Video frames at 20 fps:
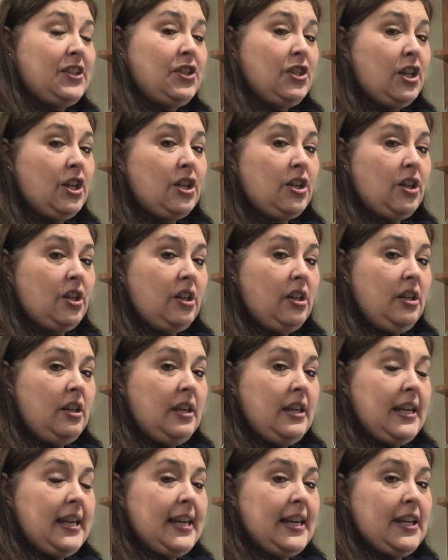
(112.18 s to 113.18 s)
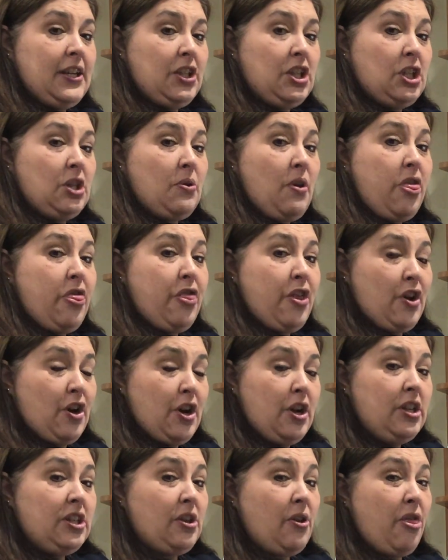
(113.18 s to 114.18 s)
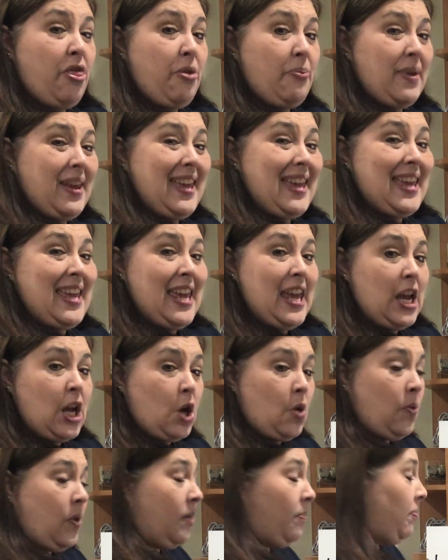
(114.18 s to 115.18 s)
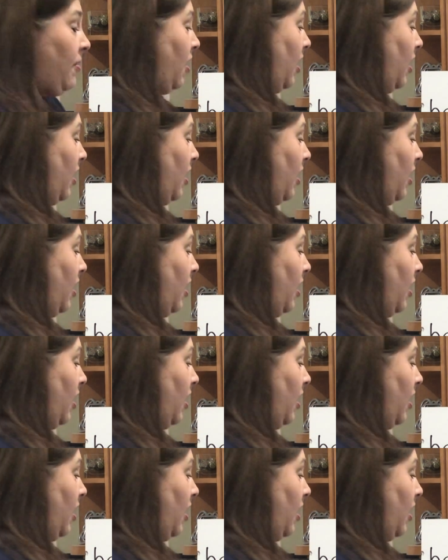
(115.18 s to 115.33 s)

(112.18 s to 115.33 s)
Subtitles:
circle into thirds, so 3 equal